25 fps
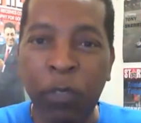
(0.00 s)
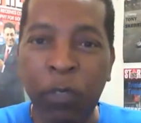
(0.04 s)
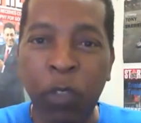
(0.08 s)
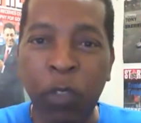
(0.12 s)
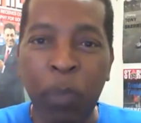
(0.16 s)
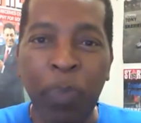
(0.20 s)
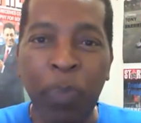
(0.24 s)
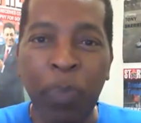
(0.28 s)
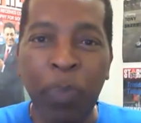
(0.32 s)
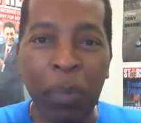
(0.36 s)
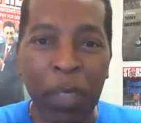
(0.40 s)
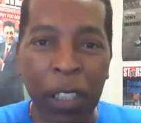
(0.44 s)
for
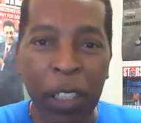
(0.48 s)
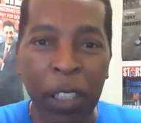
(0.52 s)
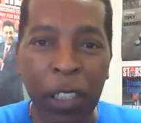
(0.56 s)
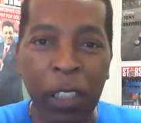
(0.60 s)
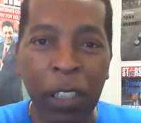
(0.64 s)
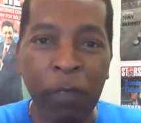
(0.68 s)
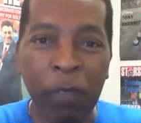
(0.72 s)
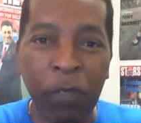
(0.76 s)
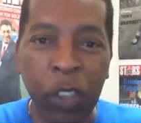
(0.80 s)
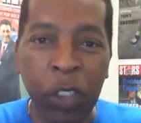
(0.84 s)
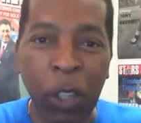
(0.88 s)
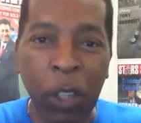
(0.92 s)
public
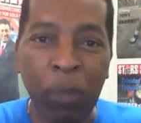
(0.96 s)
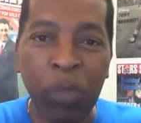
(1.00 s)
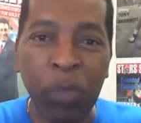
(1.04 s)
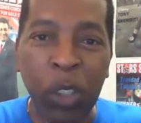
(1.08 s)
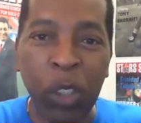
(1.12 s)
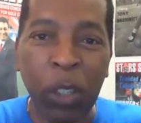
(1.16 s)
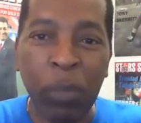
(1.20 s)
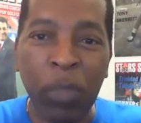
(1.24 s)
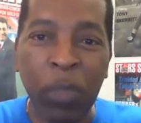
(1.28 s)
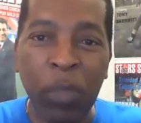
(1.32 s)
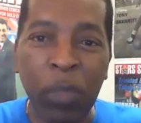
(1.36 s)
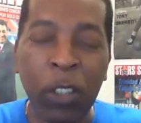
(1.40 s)

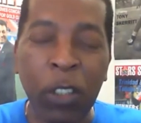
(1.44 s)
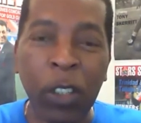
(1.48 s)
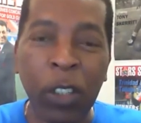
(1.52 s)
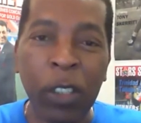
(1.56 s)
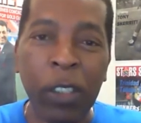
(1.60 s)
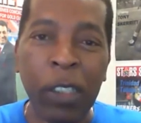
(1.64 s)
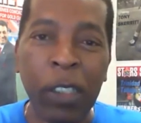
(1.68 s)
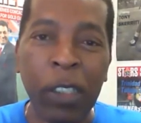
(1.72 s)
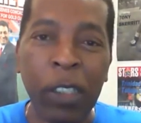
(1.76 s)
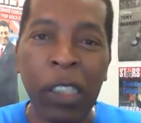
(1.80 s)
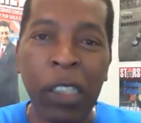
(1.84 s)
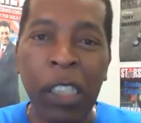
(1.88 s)
consumption,
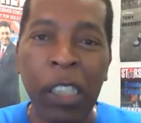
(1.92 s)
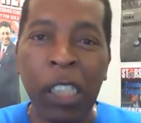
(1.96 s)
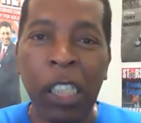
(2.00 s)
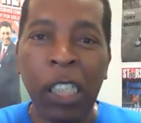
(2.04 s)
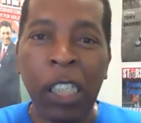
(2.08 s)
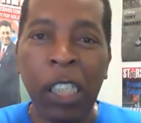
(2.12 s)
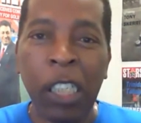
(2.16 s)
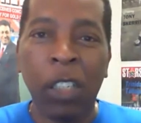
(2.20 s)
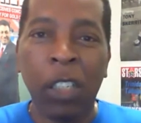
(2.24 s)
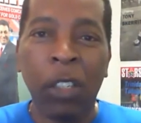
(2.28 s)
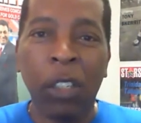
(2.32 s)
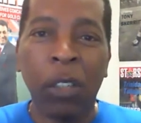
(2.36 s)
because
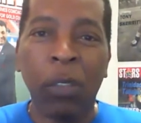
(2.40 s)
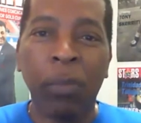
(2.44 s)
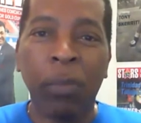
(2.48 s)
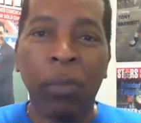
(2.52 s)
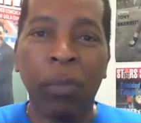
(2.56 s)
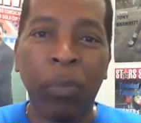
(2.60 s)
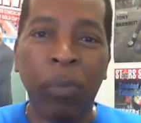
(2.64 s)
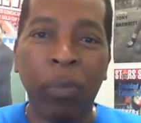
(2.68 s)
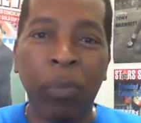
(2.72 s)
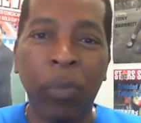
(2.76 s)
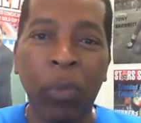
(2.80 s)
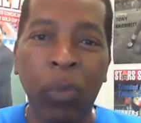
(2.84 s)

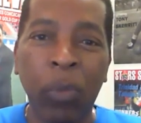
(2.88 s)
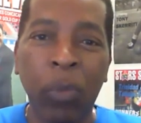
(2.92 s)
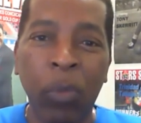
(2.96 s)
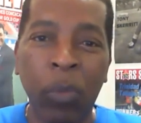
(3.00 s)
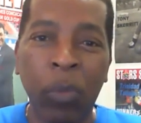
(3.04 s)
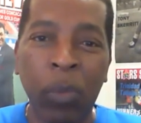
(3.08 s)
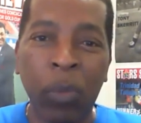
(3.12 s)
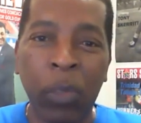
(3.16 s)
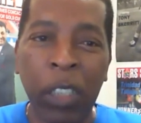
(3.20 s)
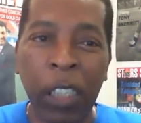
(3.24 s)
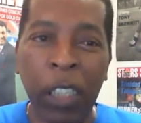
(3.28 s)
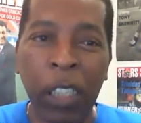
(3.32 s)

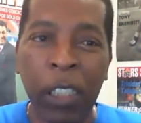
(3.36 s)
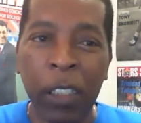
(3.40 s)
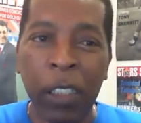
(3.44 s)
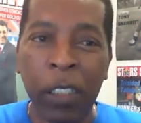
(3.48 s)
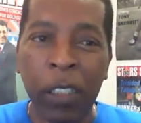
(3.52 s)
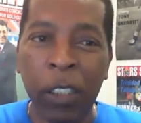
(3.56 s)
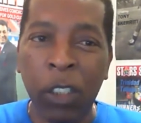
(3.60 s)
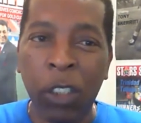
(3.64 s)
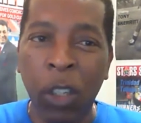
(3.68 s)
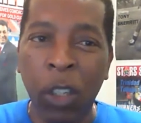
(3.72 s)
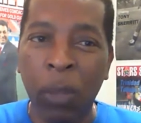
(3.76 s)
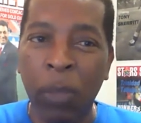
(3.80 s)
there is
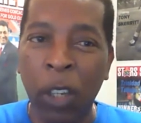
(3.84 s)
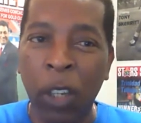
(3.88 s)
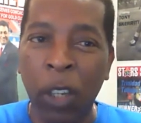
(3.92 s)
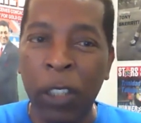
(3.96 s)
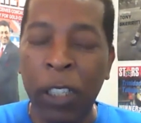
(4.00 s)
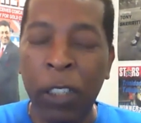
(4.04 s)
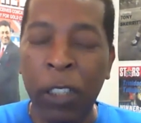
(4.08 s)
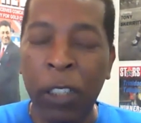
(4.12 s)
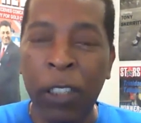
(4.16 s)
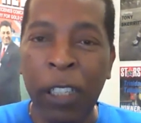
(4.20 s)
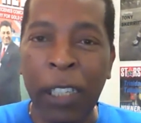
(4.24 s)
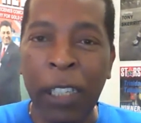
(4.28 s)
no an
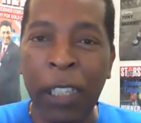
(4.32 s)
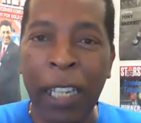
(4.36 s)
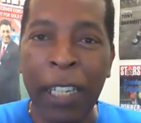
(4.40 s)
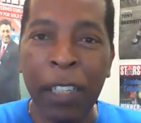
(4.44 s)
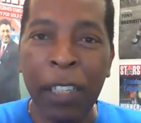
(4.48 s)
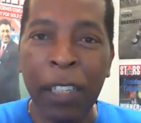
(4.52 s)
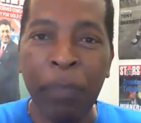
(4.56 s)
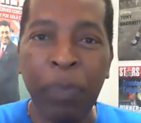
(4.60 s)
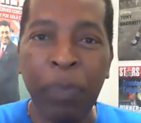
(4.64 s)
underlying